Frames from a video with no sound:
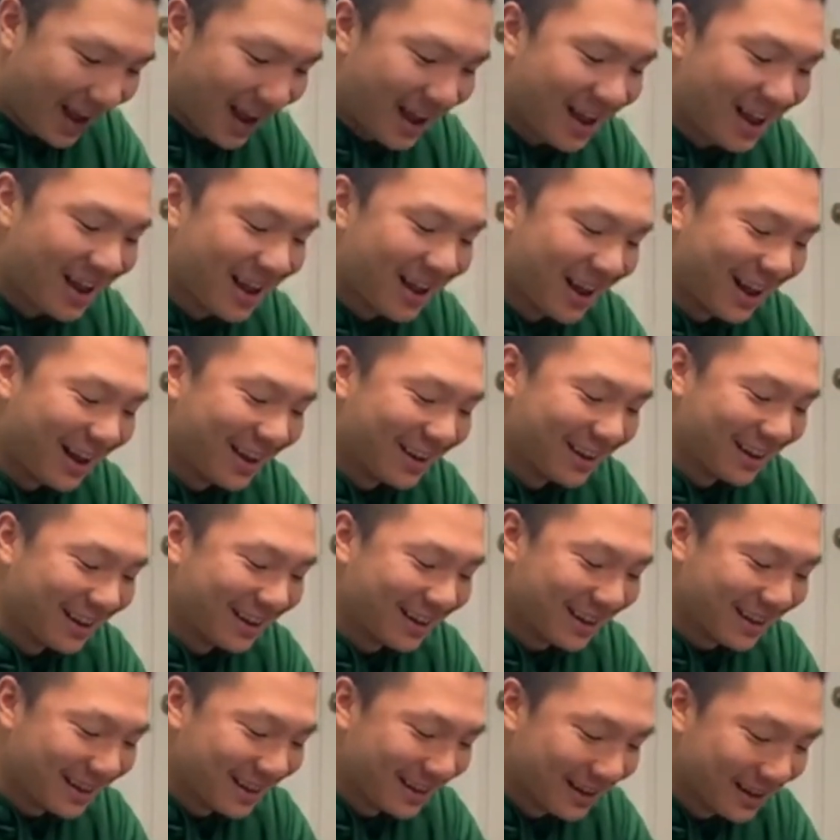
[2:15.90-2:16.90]

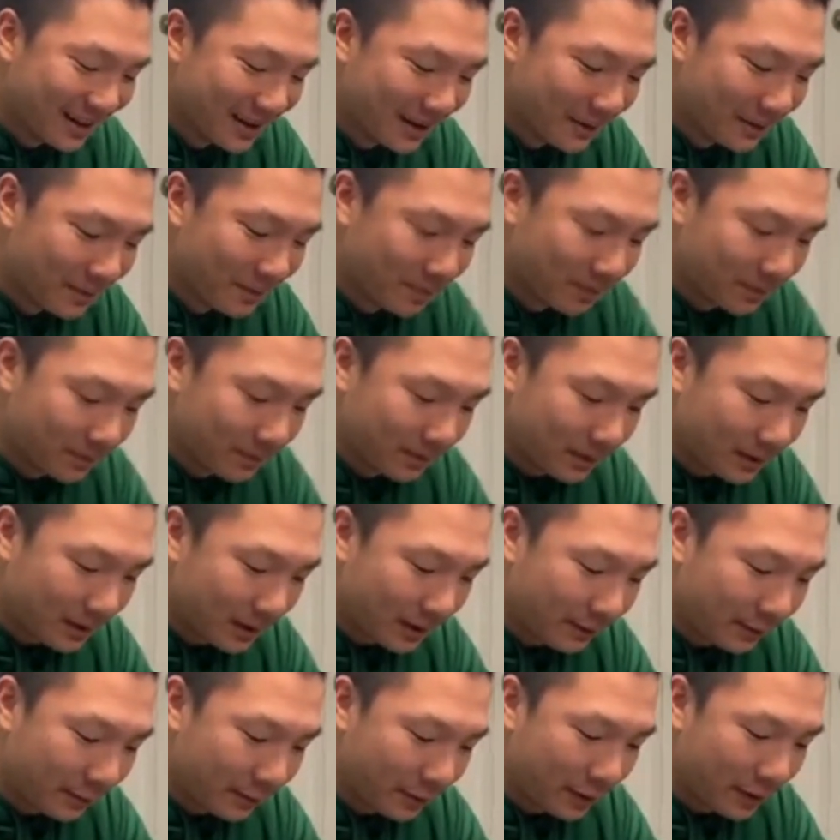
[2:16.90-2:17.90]
I
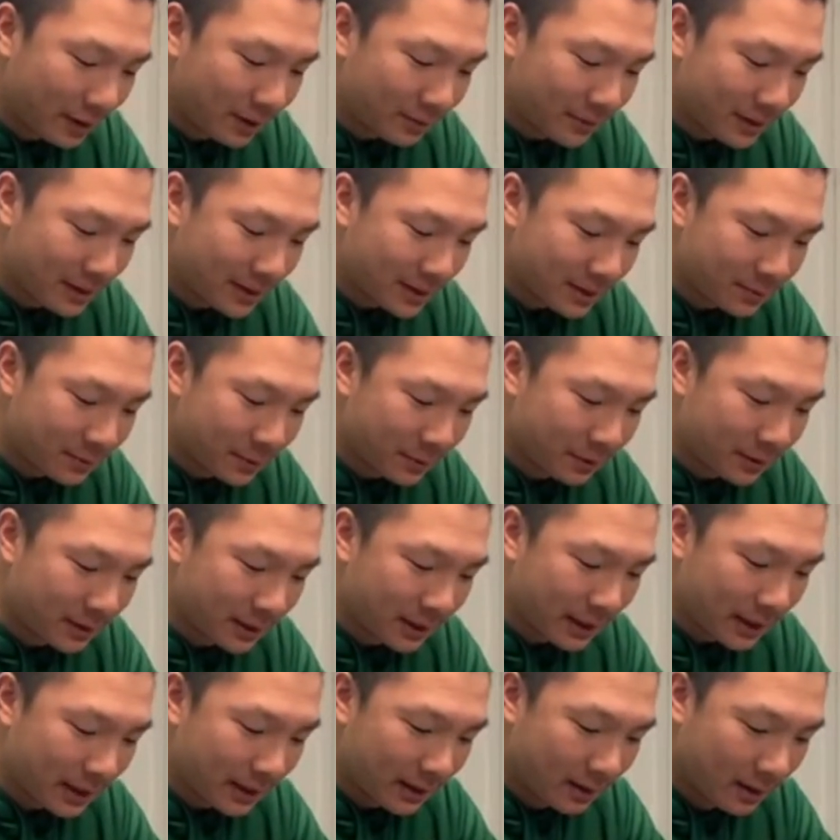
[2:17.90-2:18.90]
forgot my spoon
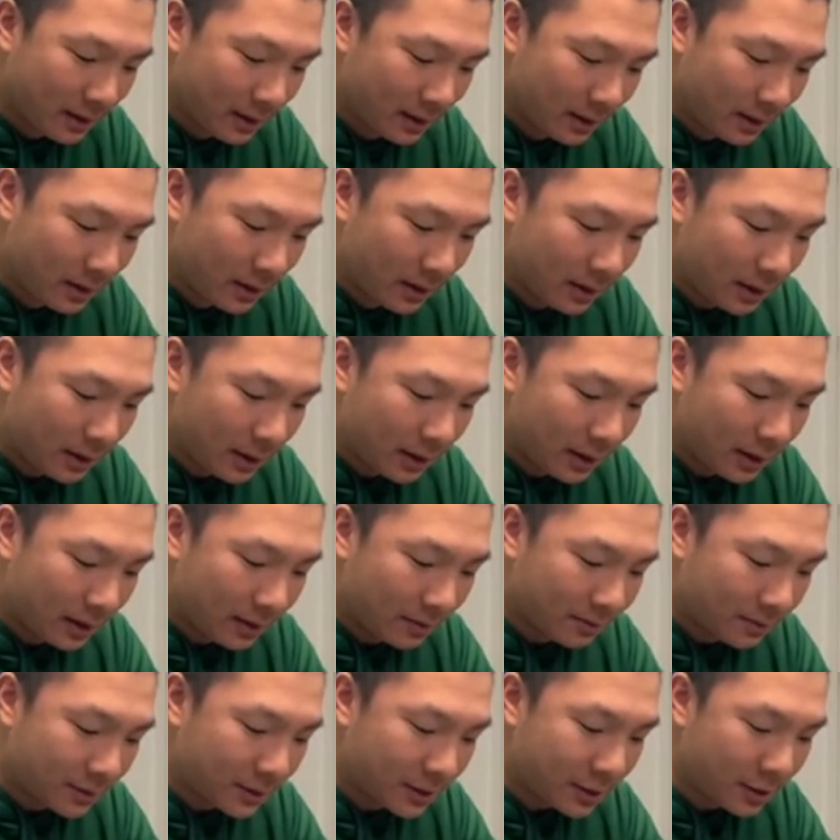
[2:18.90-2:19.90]
today.
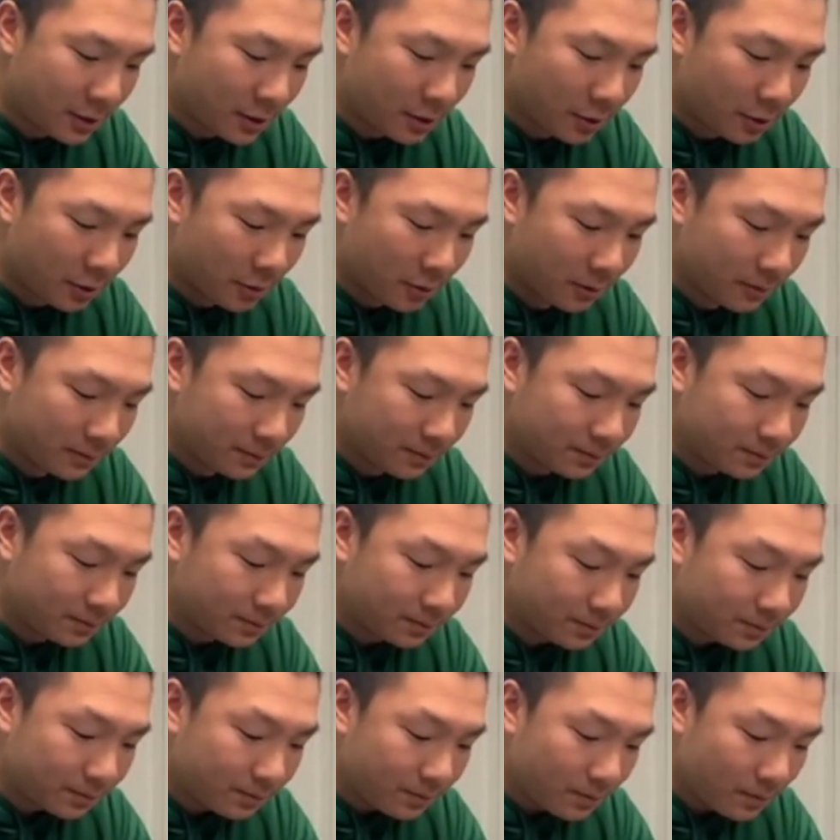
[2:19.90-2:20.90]
So
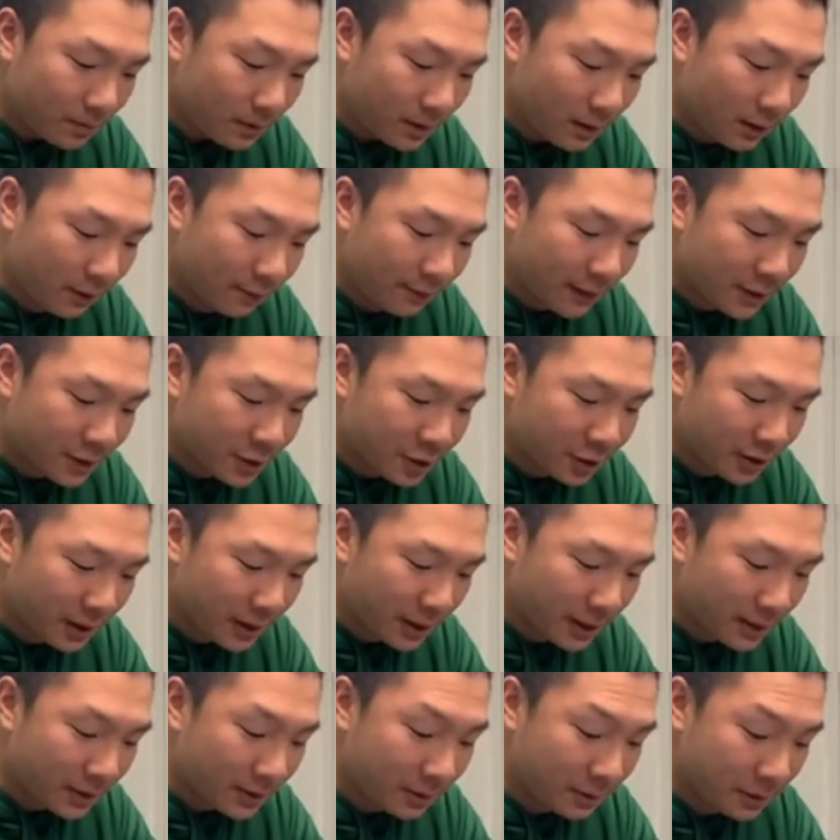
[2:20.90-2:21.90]

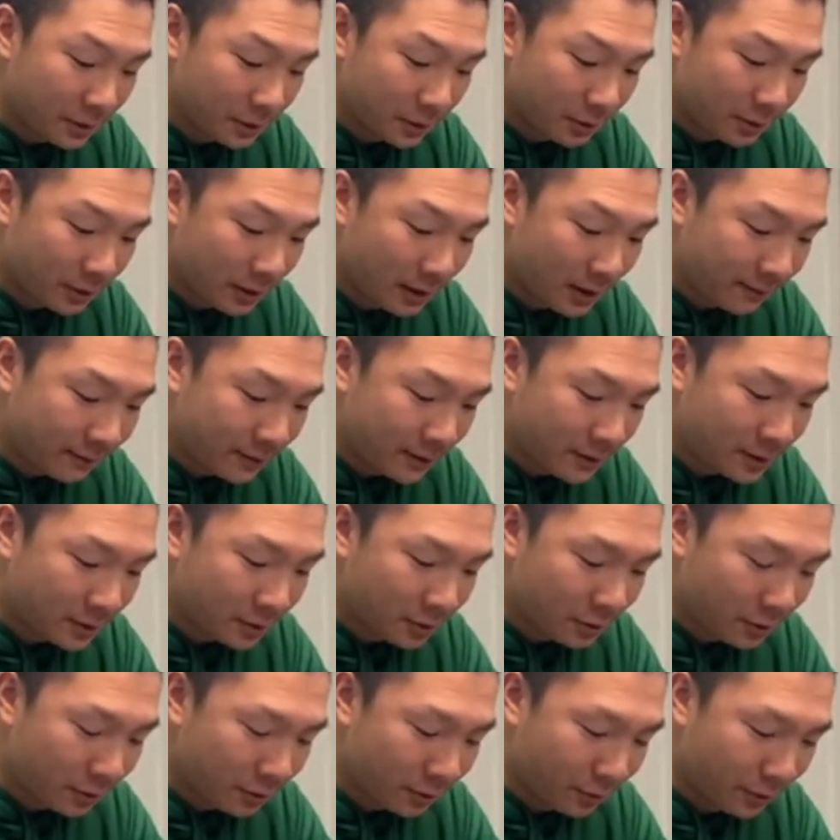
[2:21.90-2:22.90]
eventually you're gonna have to
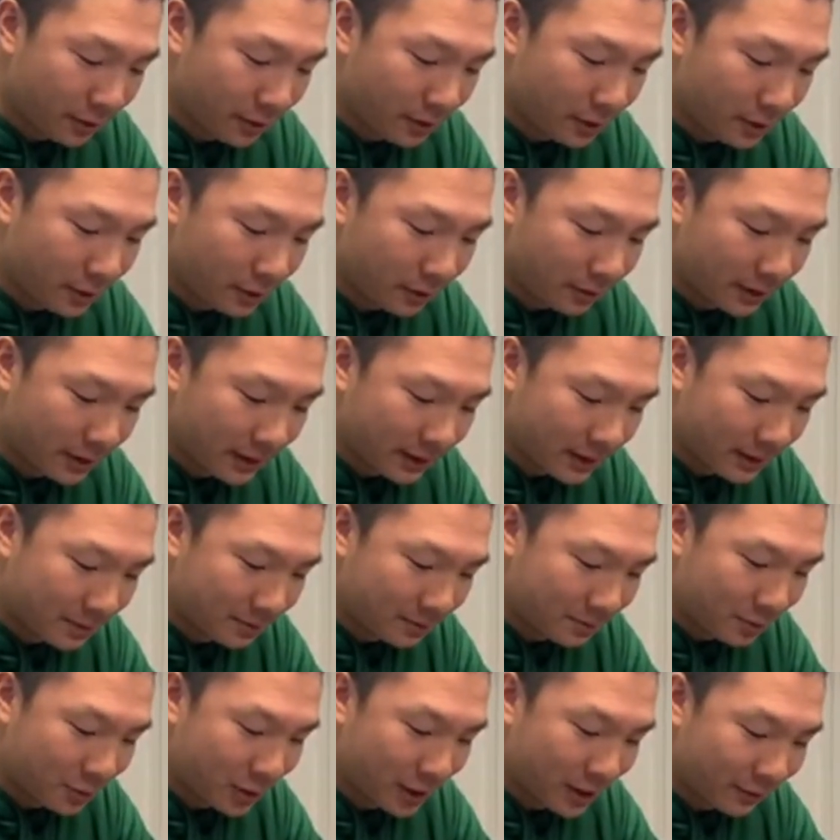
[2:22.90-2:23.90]
stir really hard like I'm
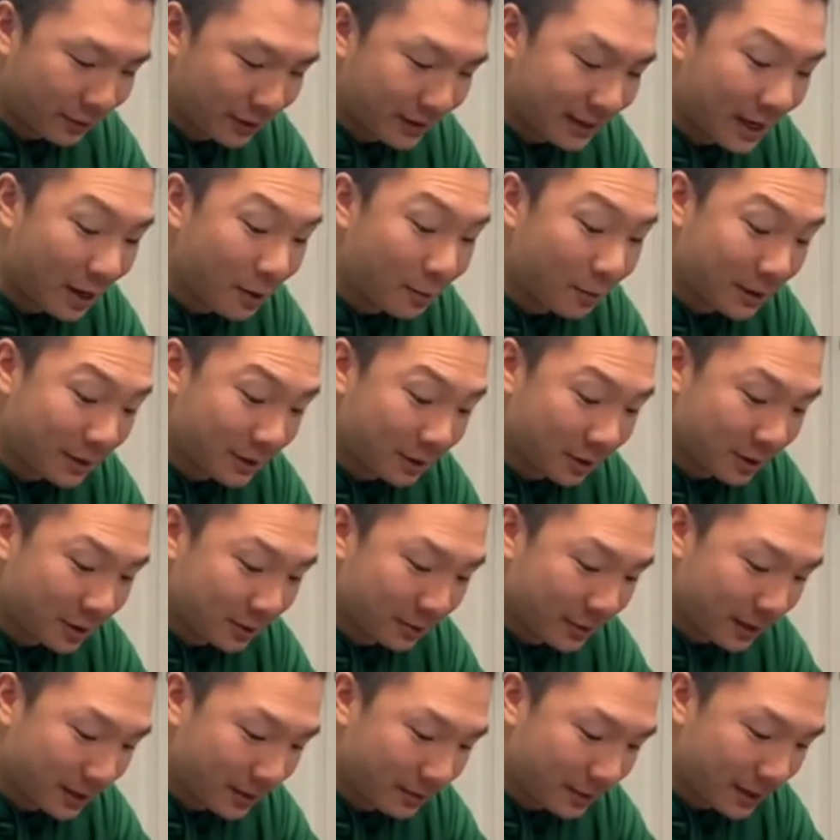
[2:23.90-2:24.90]
trying right now, but not to
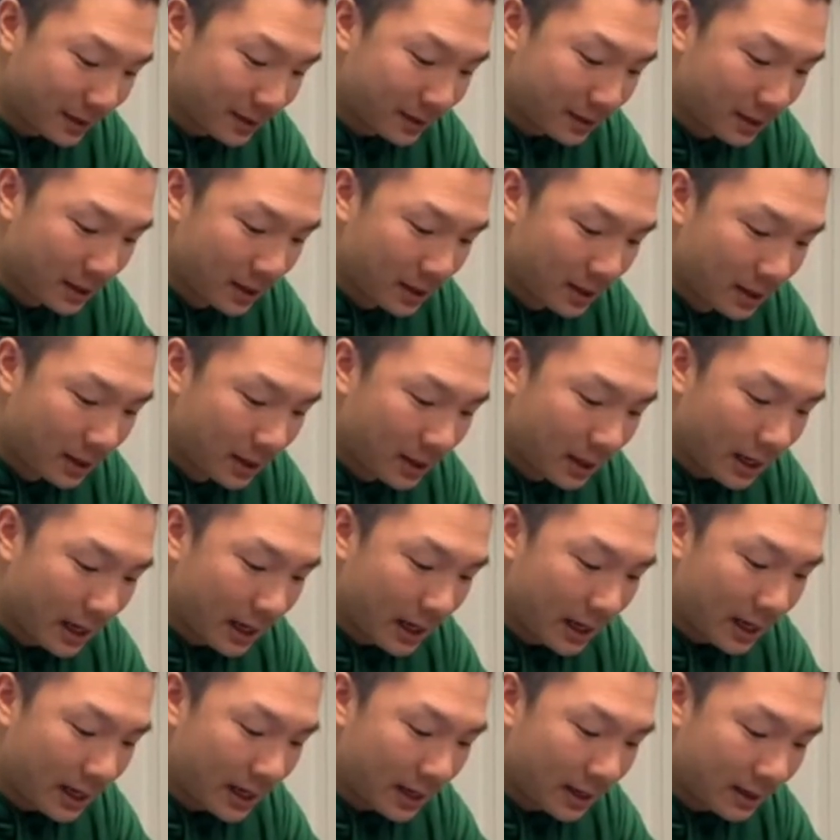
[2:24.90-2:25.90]
make a mess.
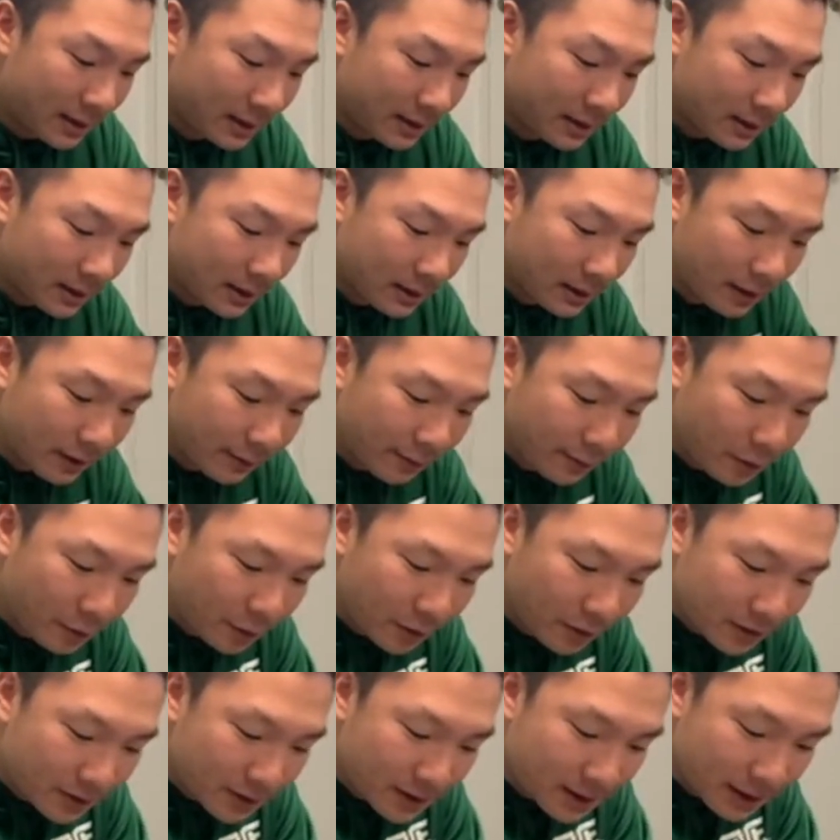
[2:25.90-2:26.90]
And if you
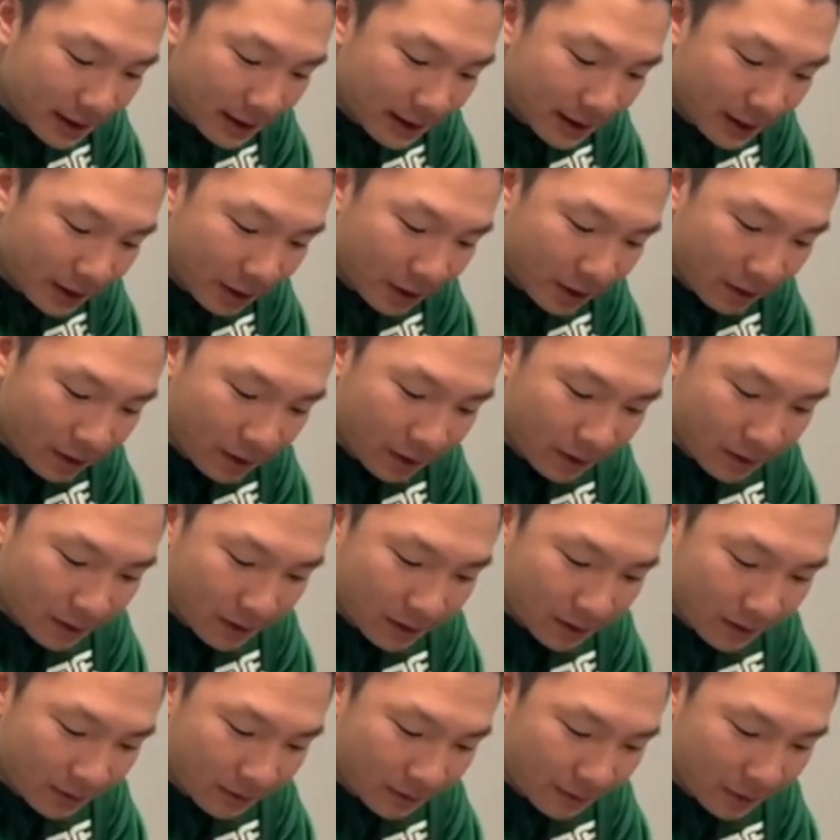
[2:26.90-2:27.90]
can see here,
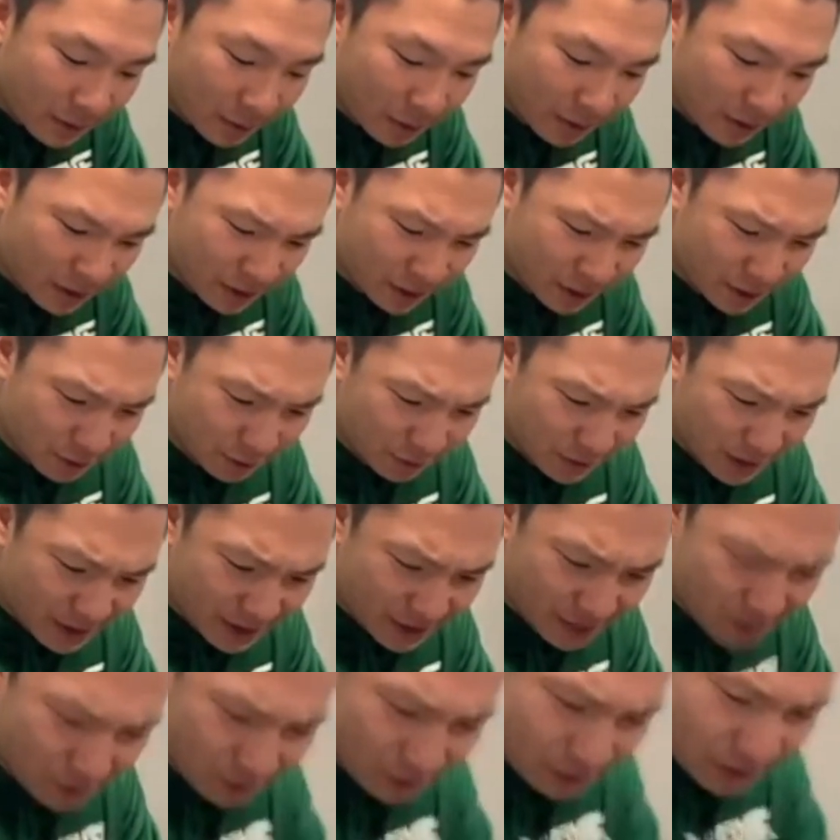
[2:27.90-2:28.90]
if you wanna show this
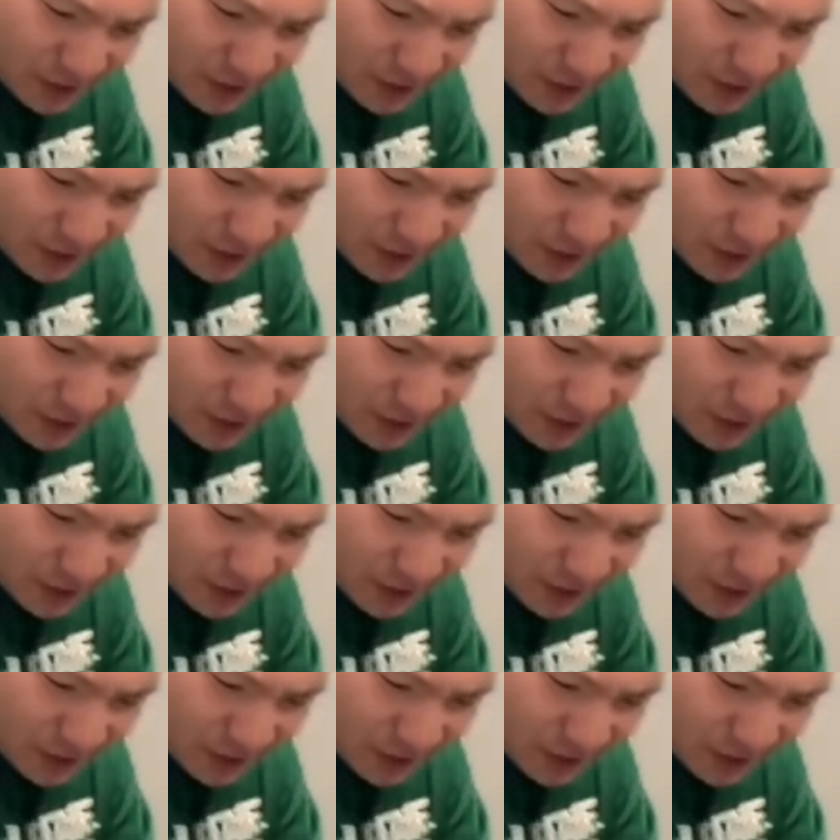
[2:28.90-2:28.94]
a little